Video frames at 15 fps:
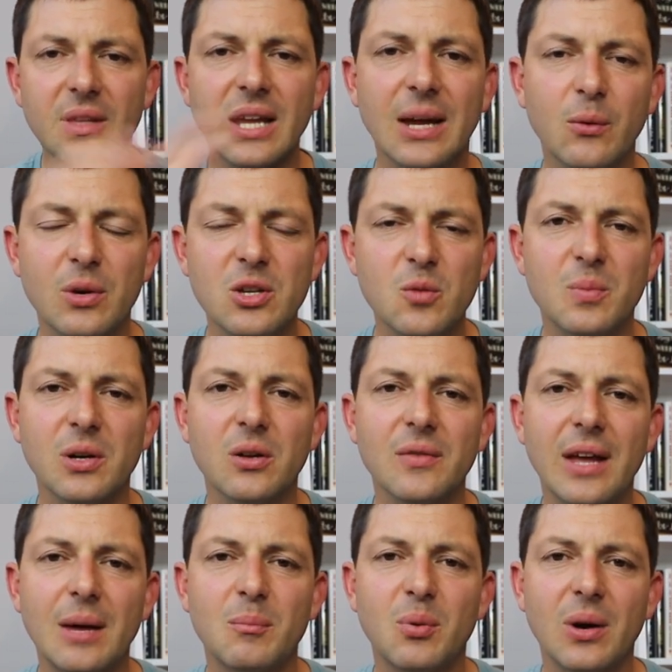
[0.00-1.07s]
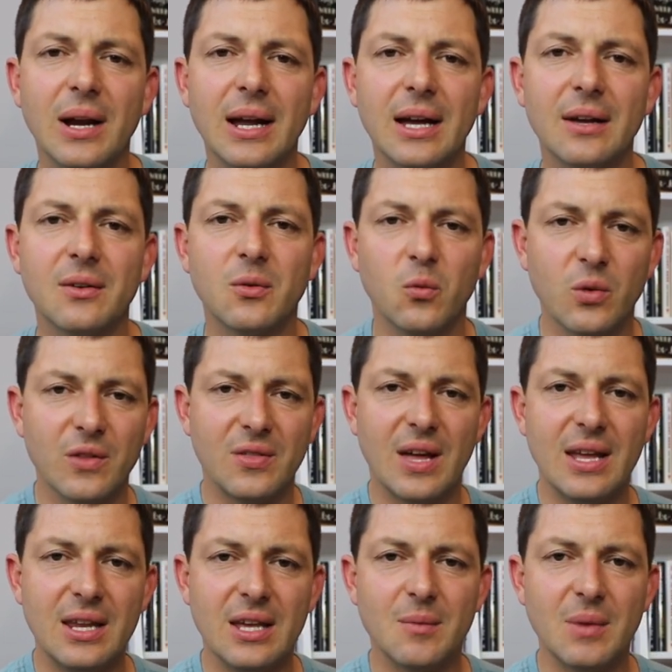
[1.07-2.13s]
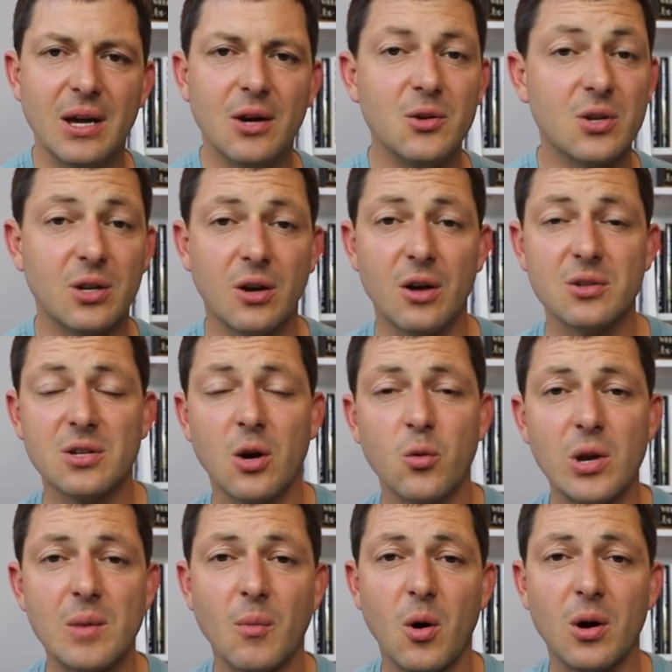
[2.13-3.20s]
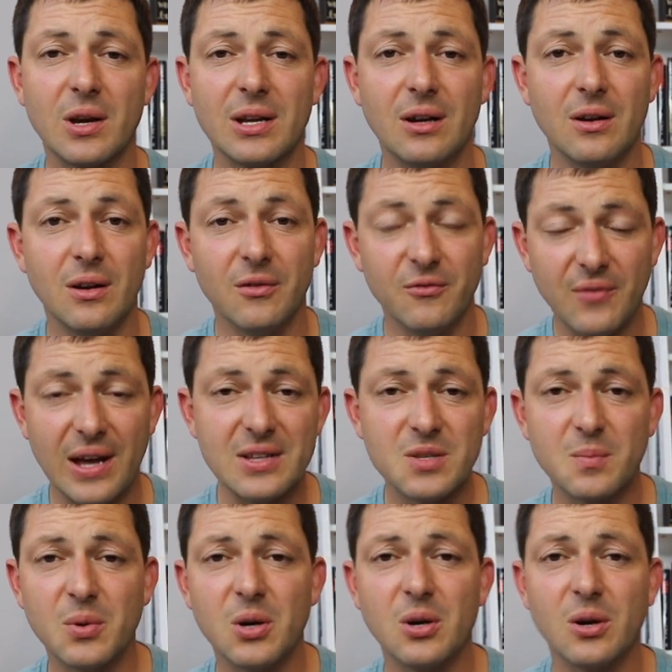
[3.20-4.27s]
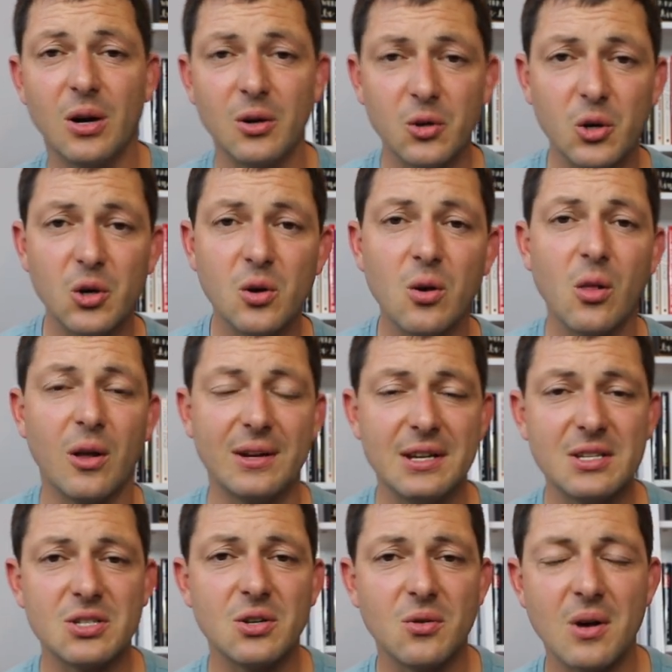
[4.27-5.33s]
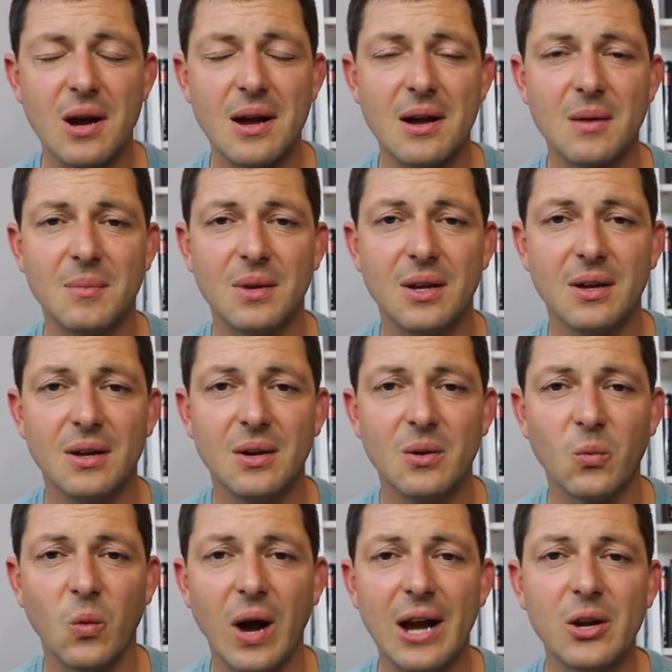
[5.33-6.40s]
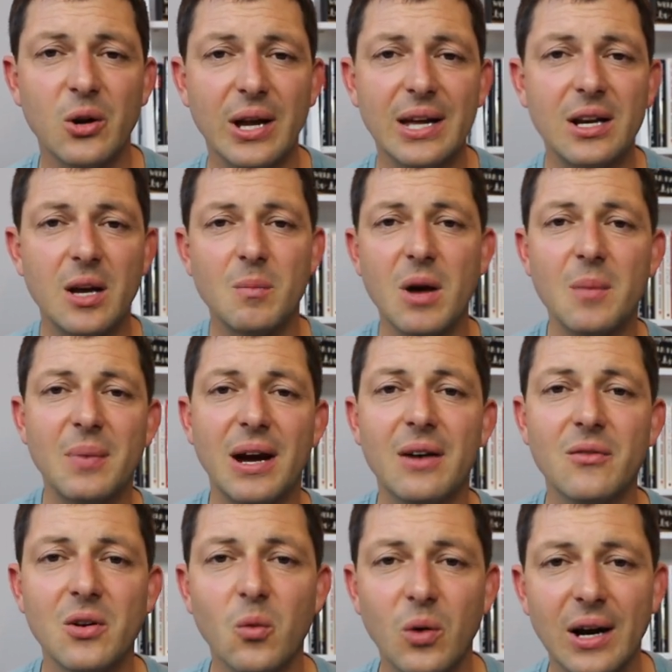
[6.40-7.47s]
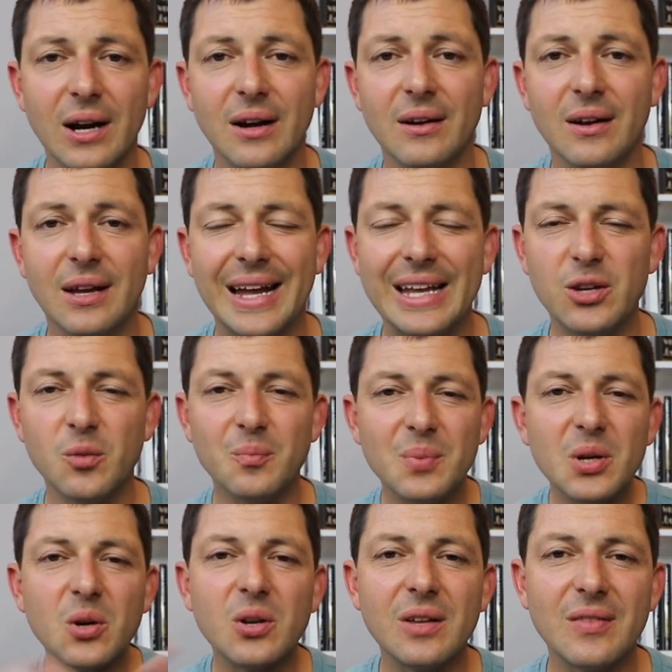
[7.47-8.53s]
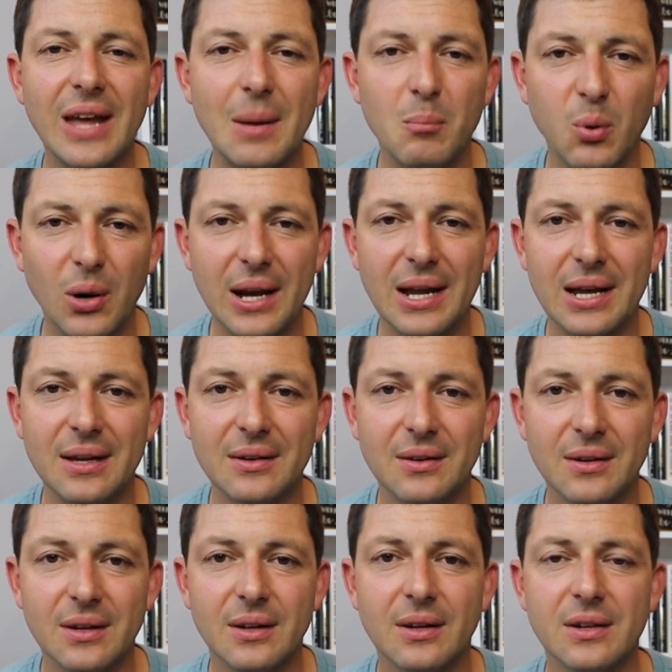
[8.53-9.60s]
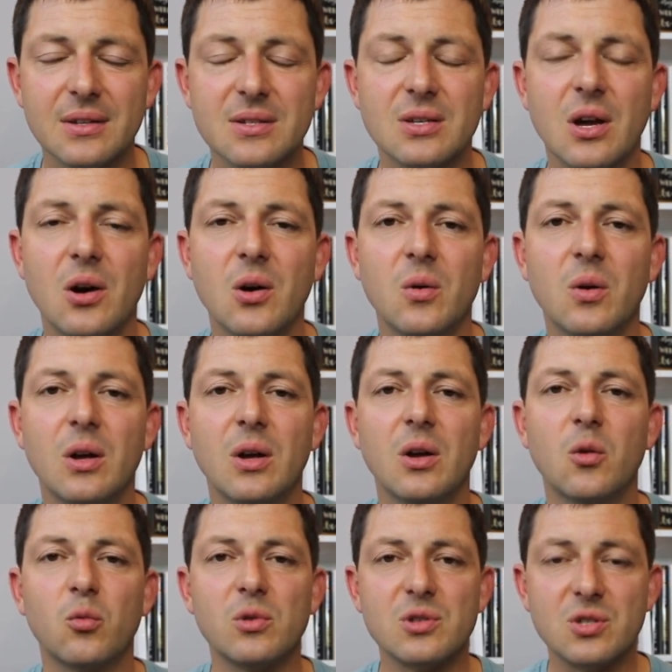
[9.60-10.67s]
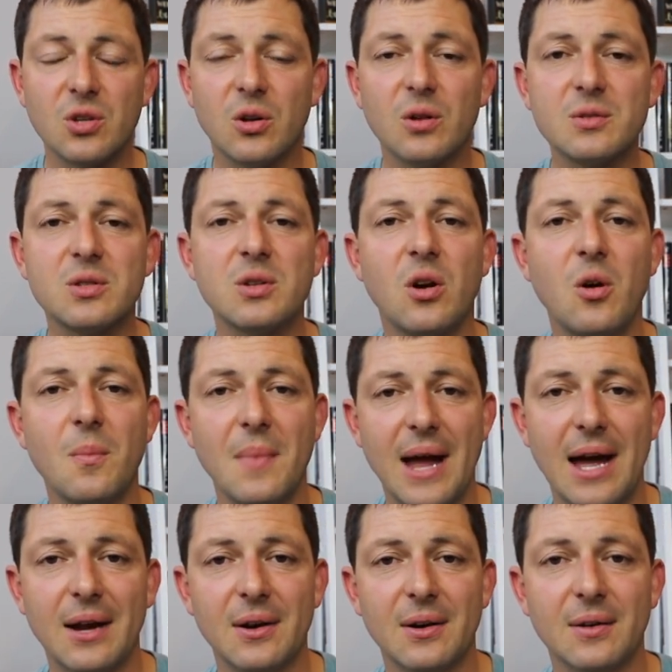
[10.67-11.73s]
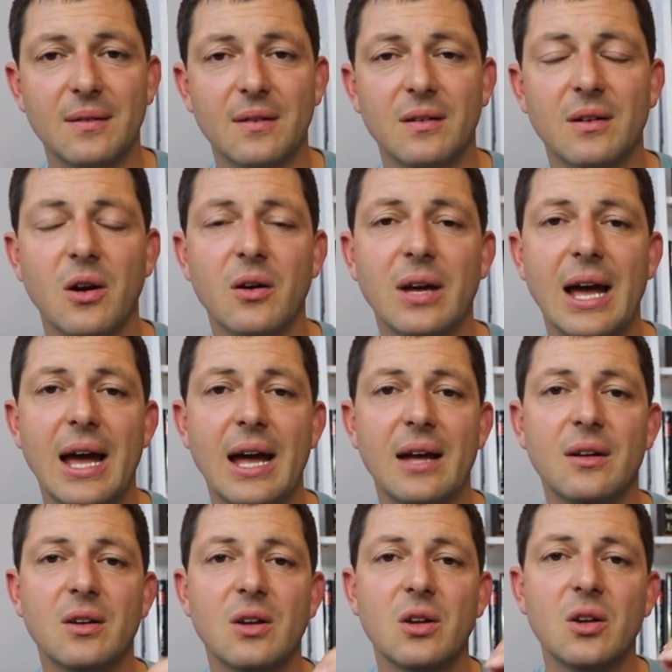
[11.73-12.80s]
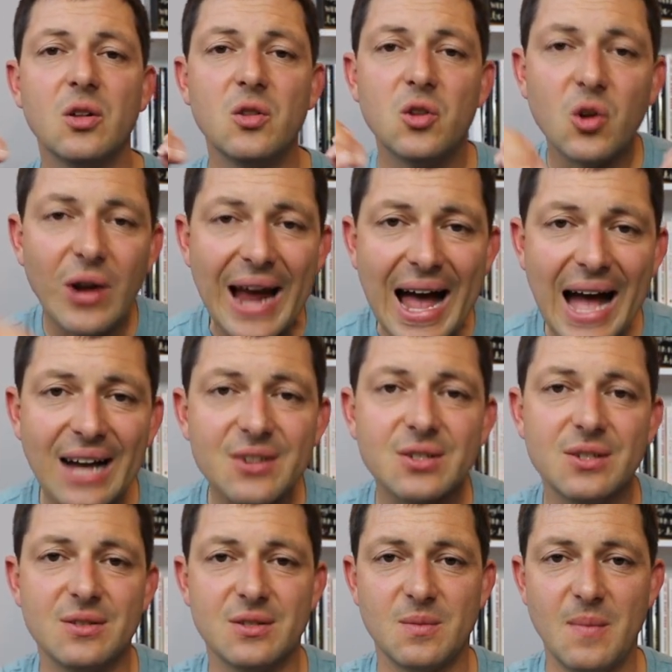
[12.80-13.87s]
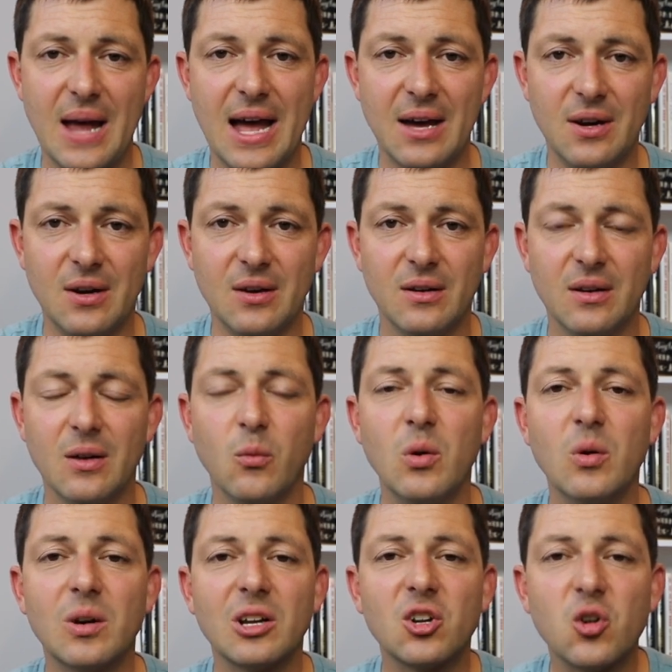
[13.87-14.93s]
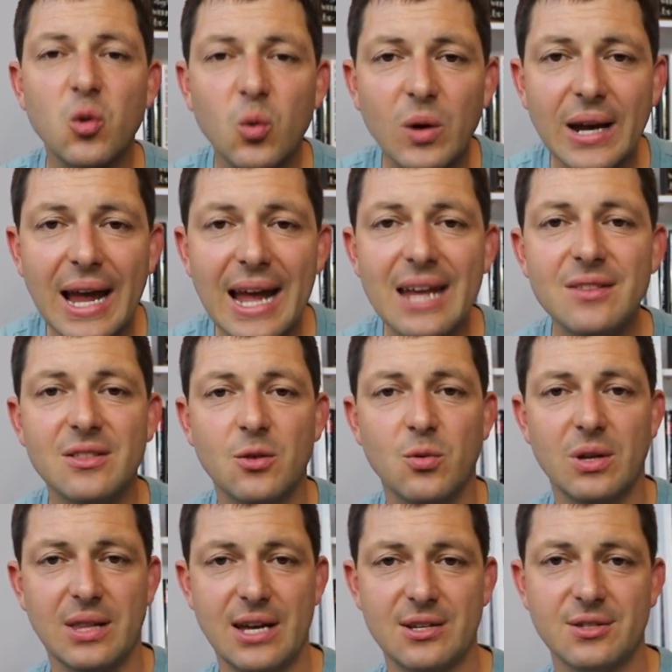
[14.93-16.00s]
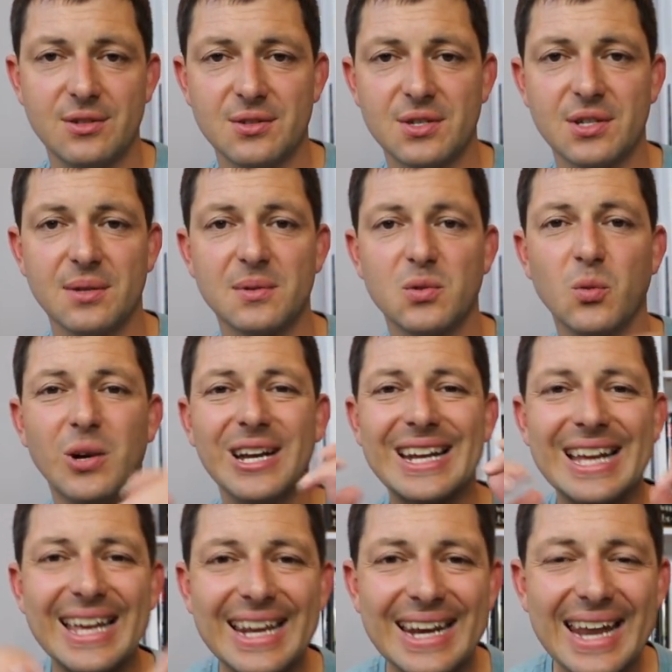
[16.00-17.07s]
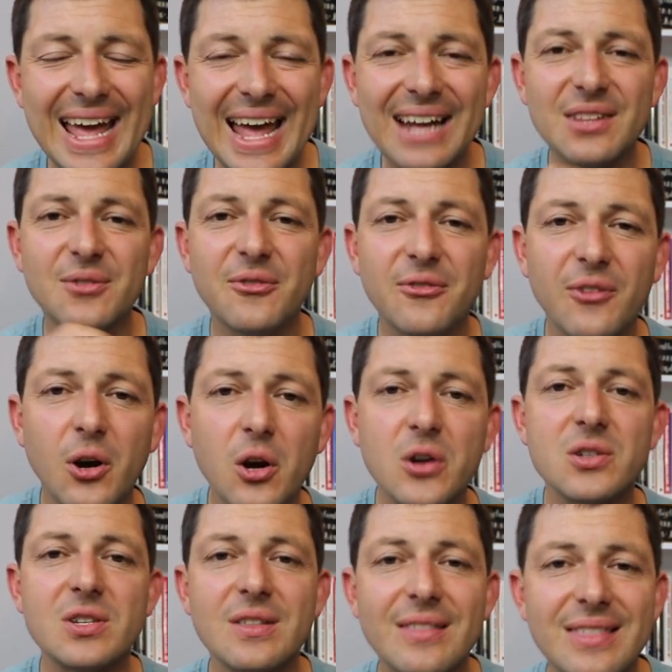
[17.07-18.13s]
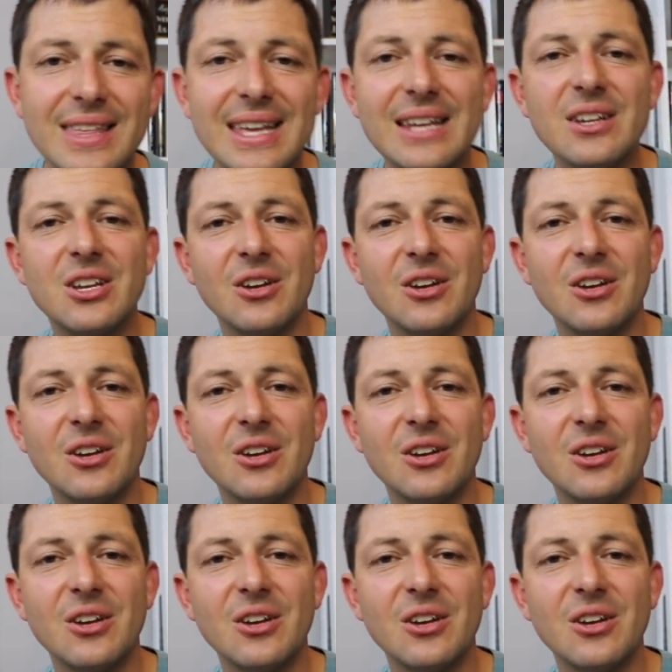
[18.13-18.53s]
And when you build that brand with that email, you can also remarket it on Facebook, on Google, on Instagram, right? You're hitting them up everywhere and you're building that brand. So results don't matter, okay? Your actions matter. We want to create the relationships. We want to connect first, then